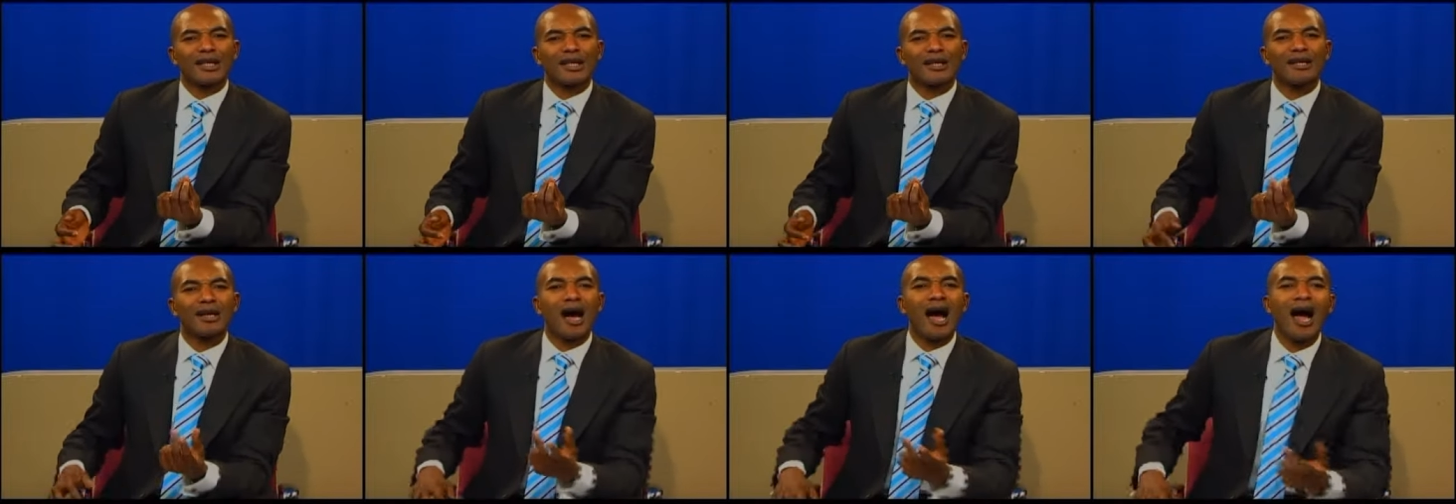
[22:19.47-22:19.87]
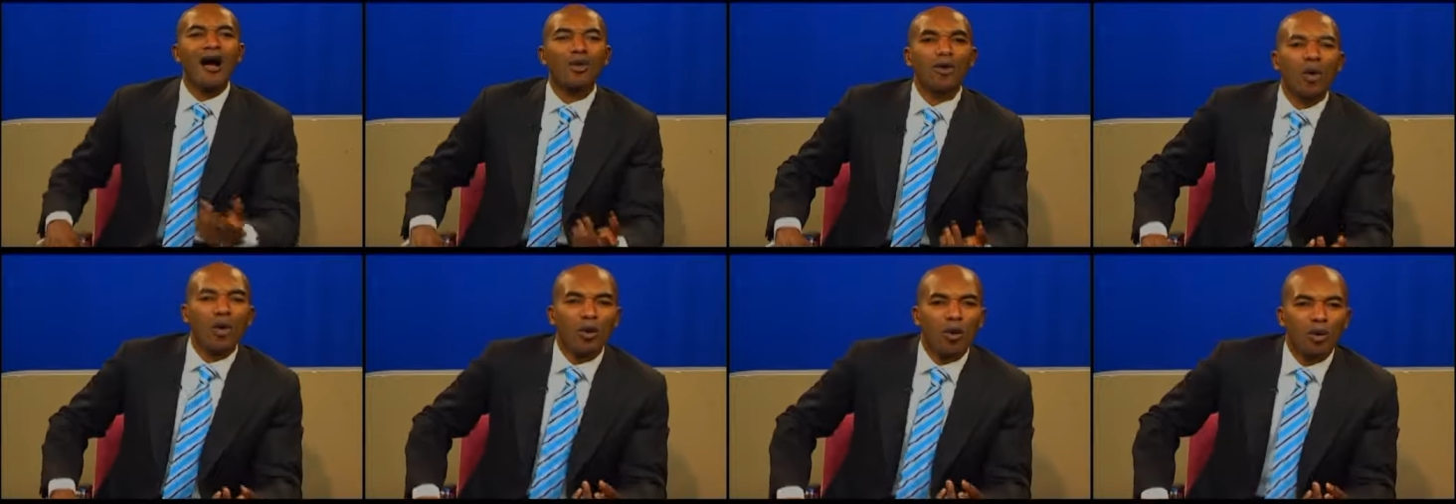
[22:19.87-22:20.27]
Now,
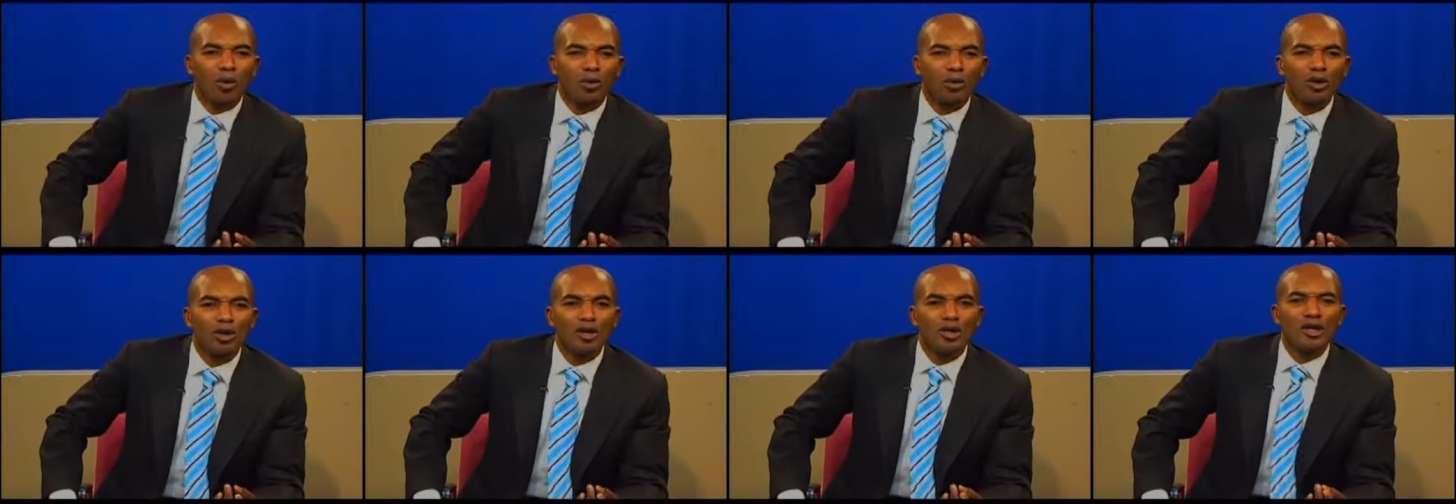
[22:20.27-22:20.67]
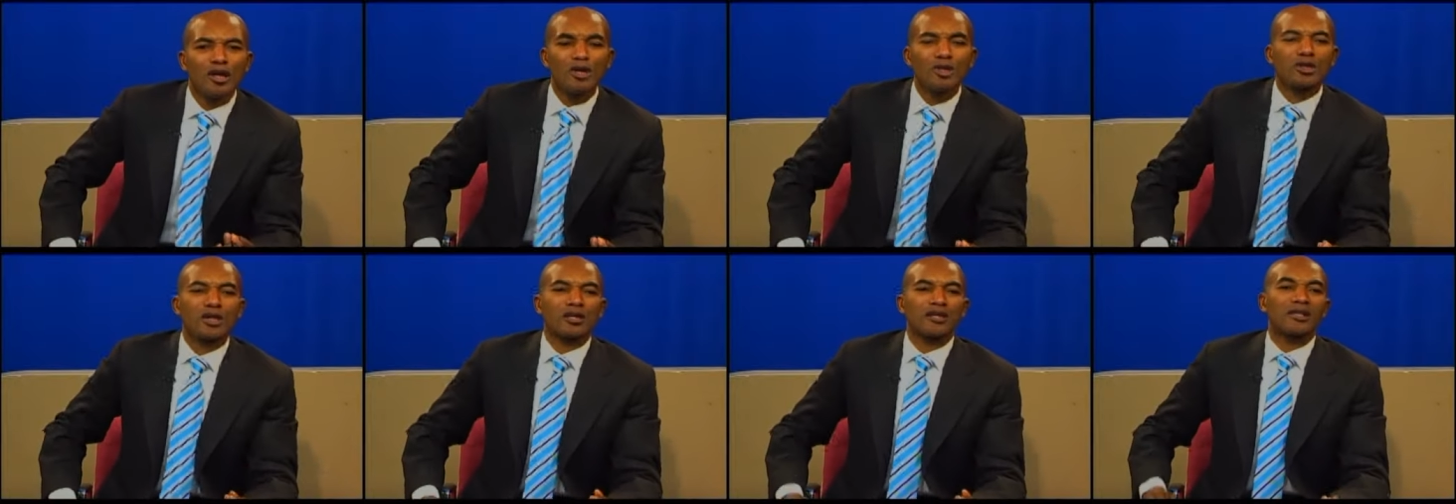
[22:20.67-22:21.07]
alcohol. You
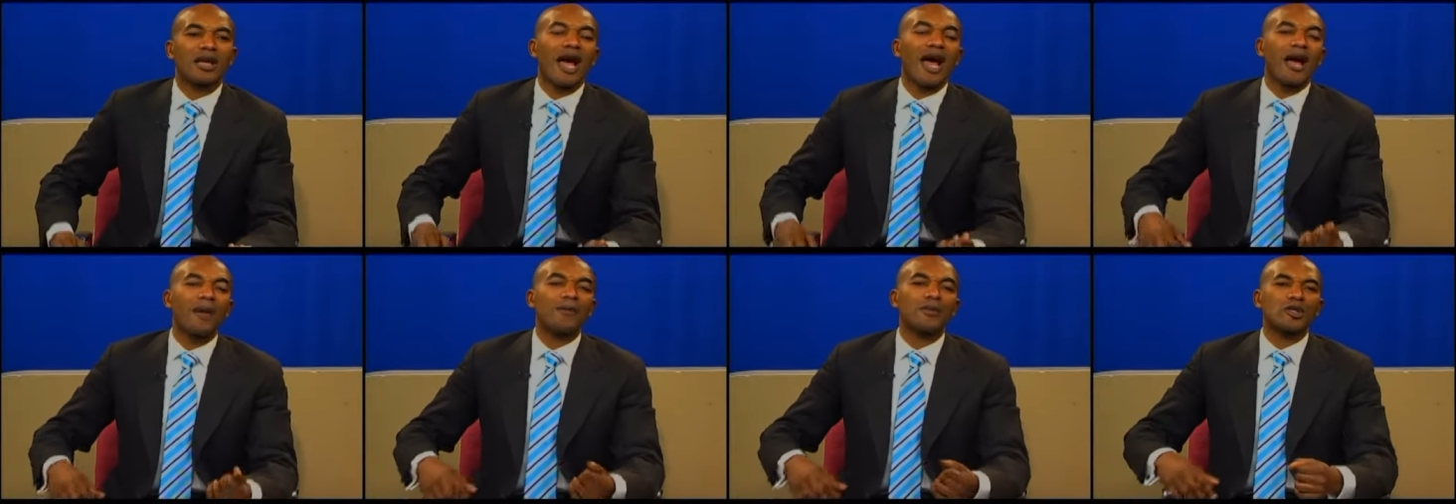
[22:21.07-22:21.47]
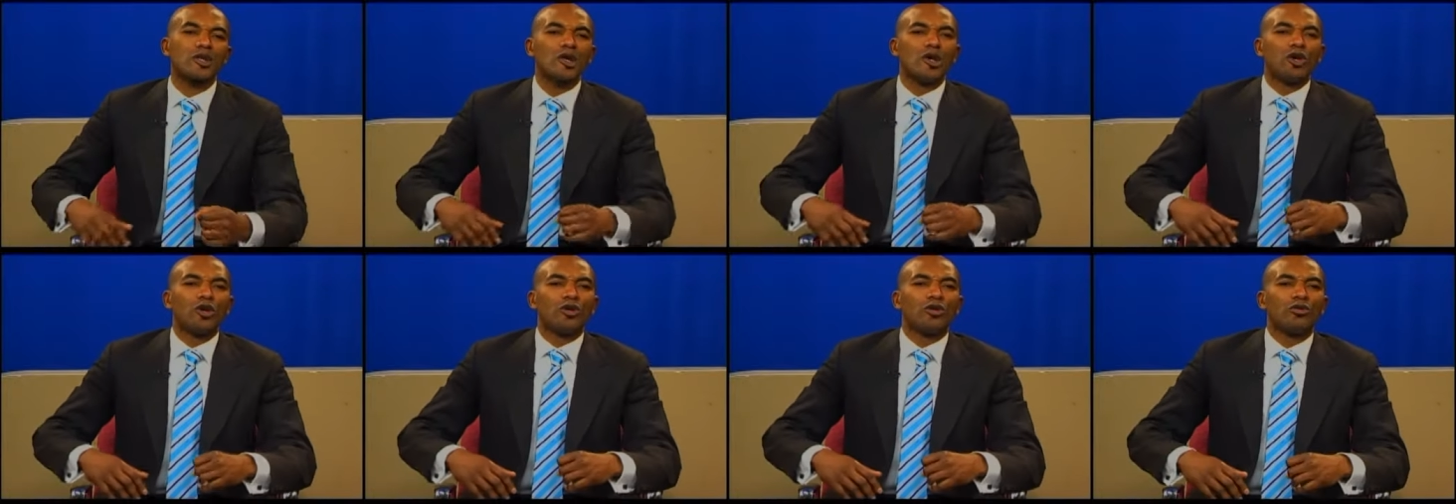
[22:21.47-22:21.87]
know, sometimes
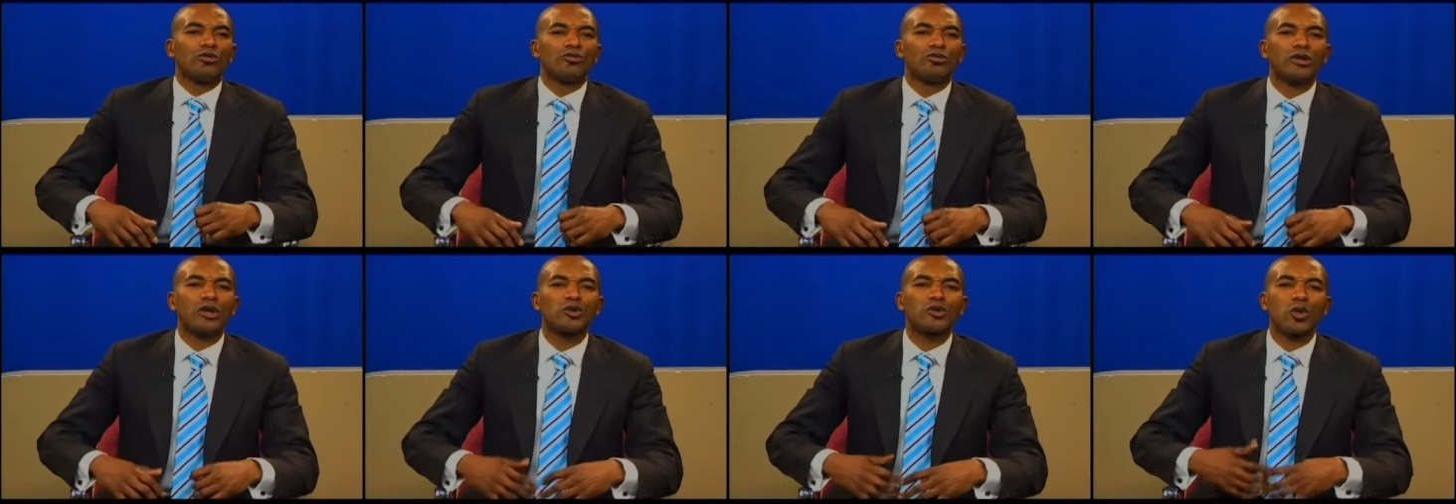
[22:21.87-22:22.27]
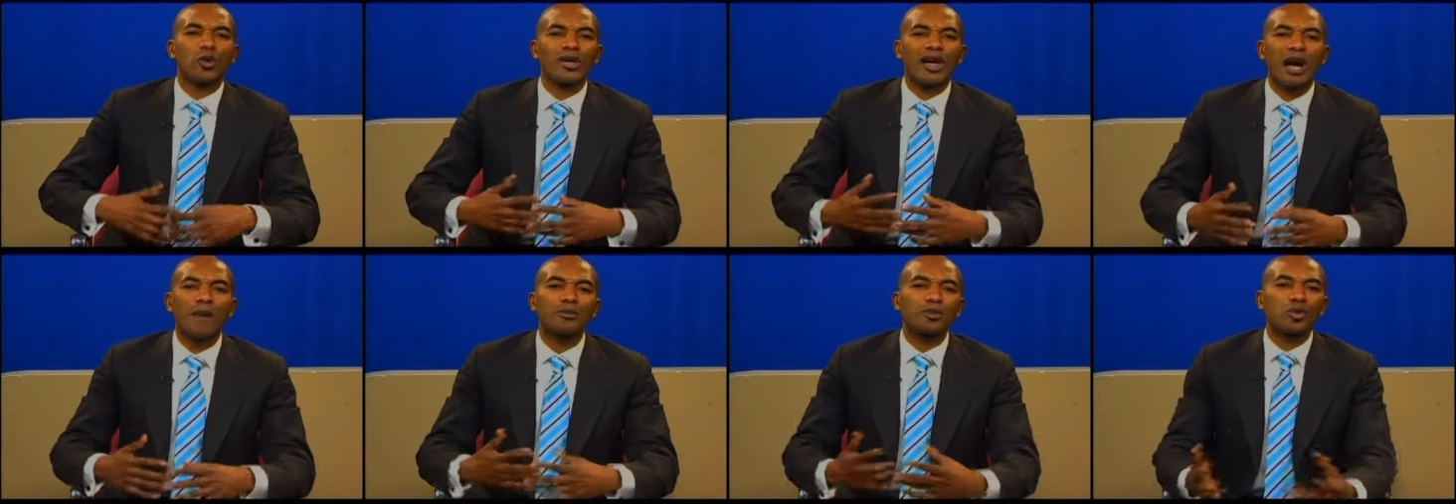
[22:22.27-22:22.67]
it will
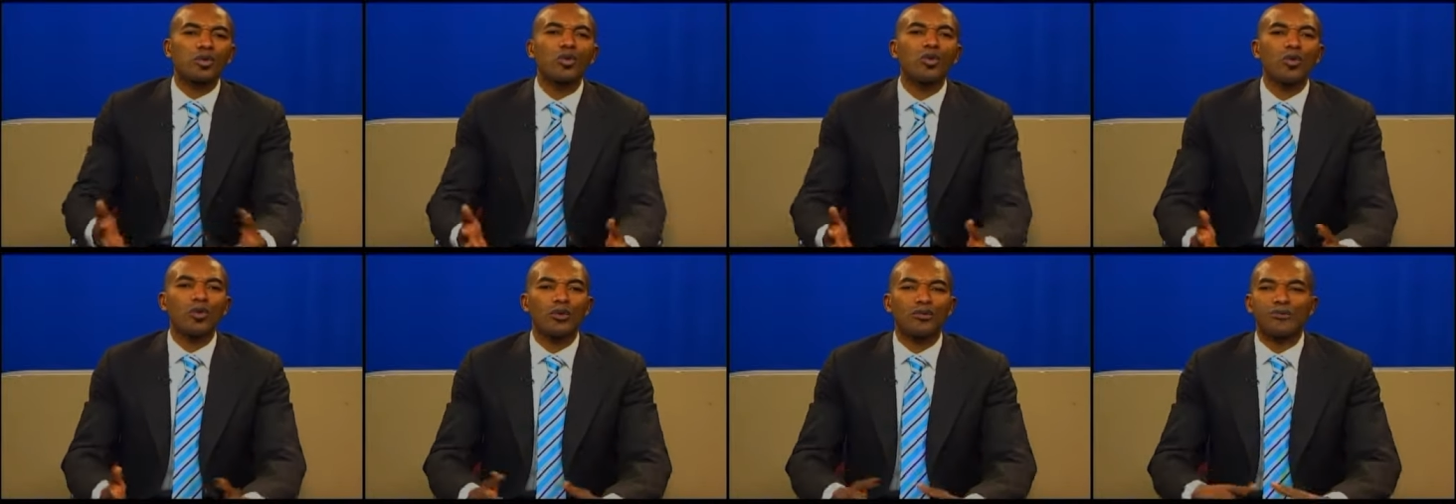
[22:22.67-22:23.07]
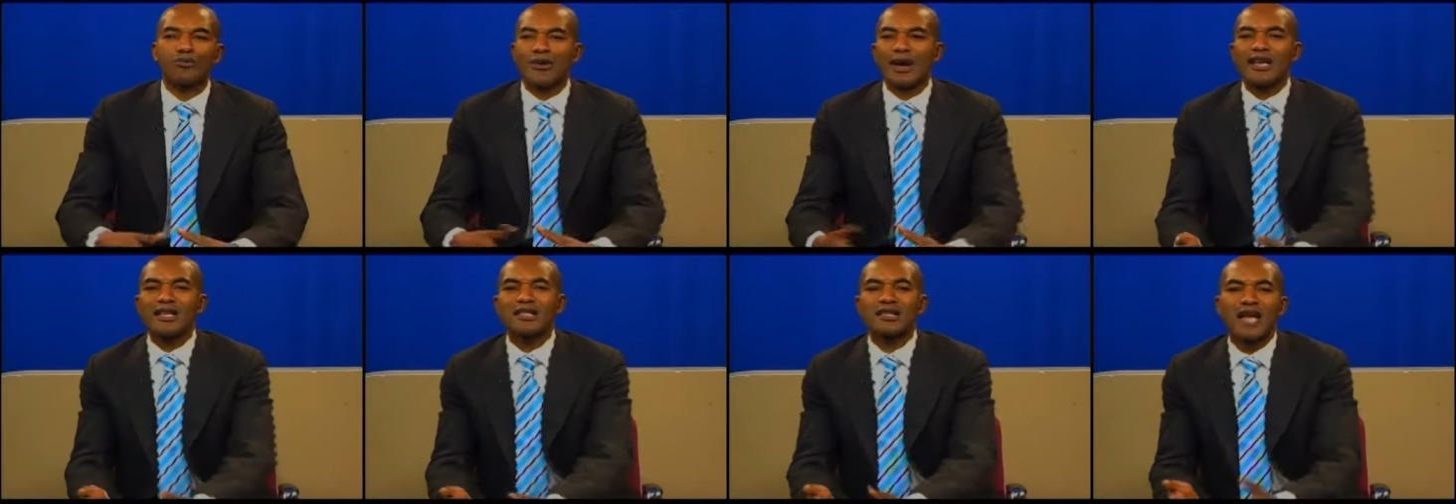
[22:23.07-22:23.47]
come through
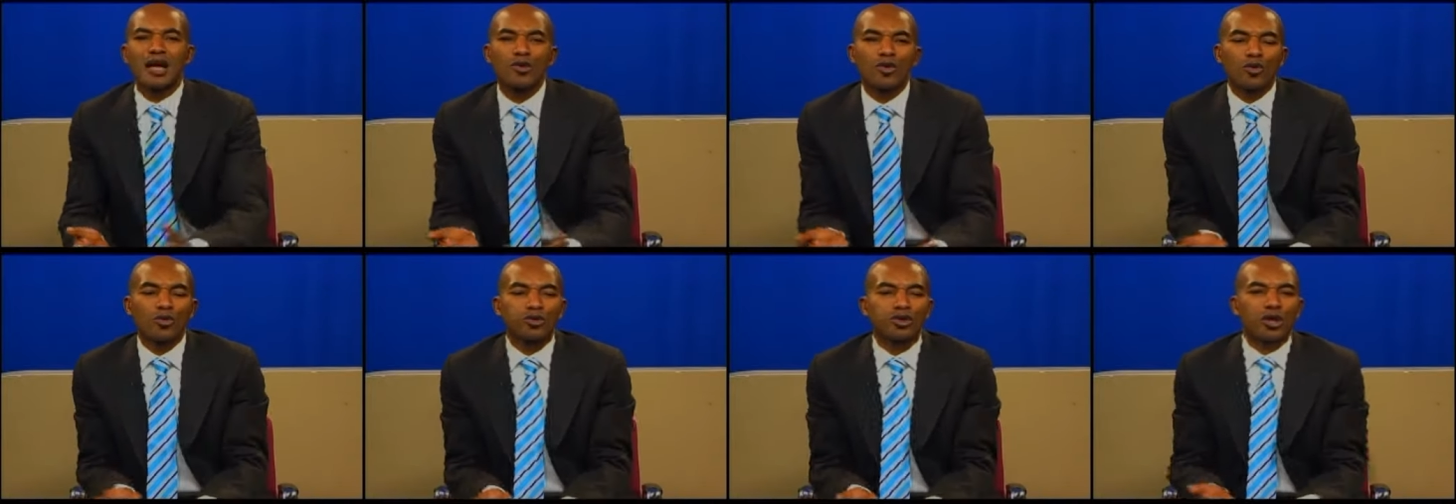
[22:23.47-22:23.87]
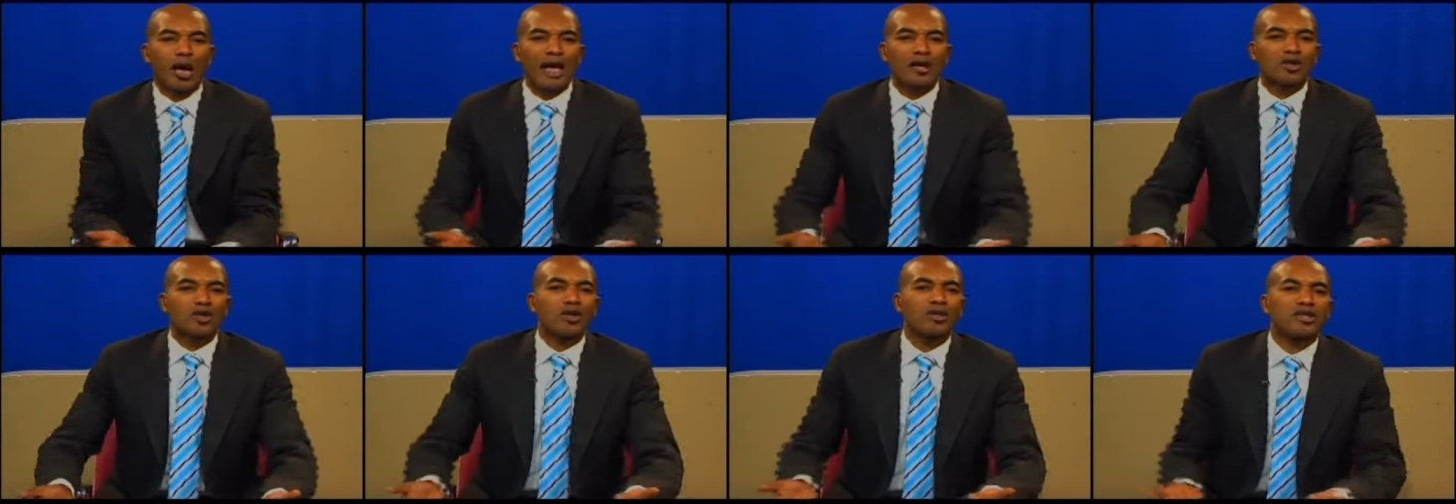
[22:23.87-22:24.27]
friends that you
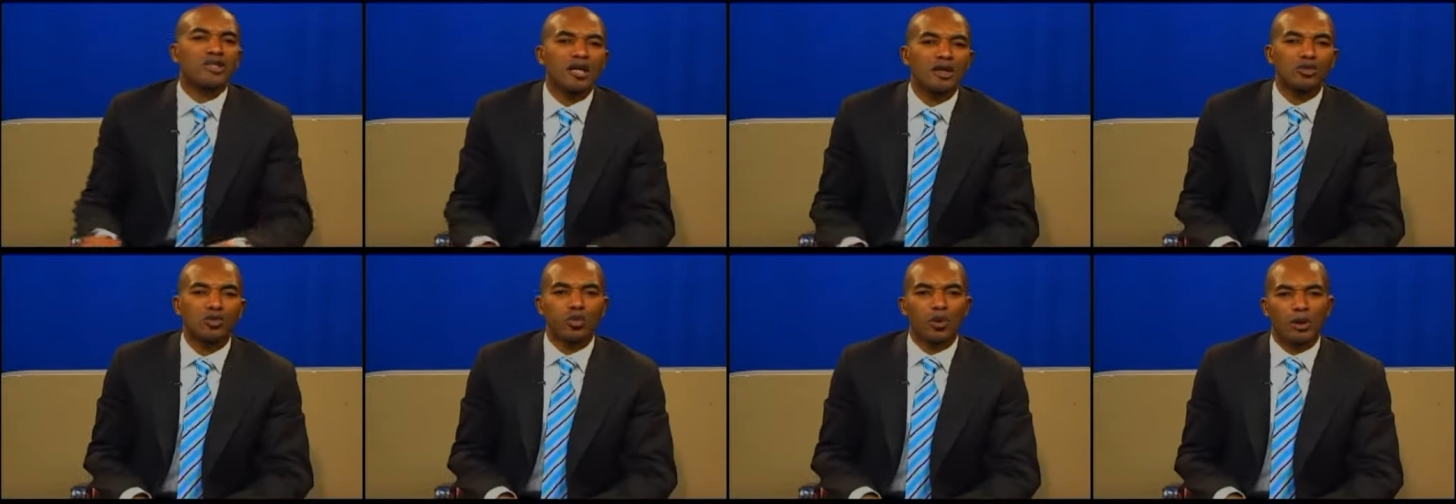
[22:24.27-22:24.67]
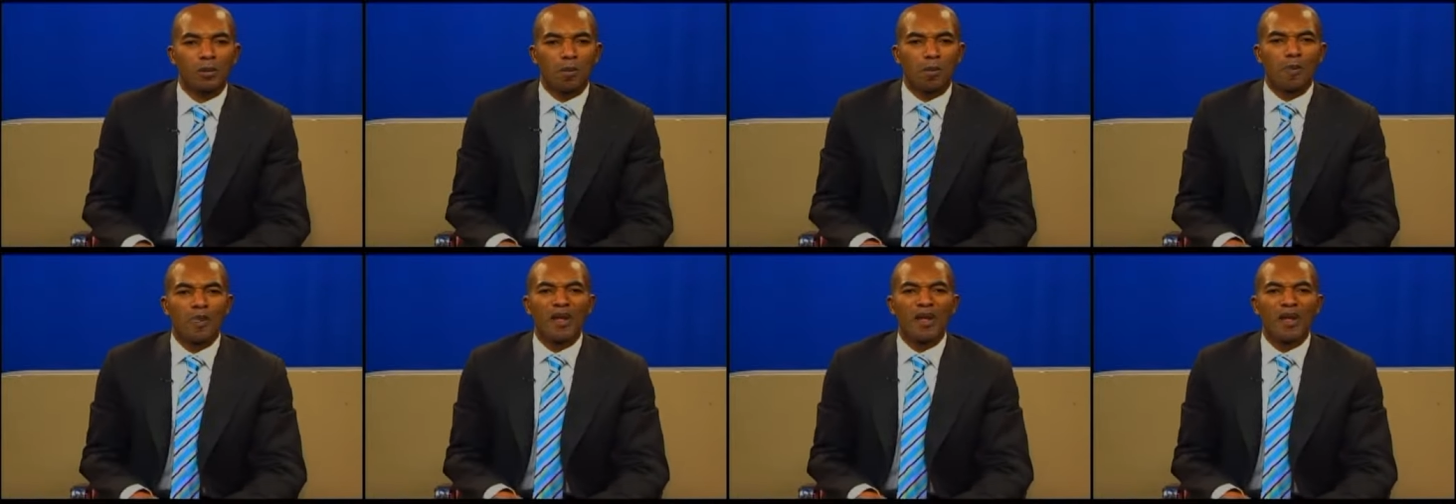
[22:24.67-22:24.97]
associate with.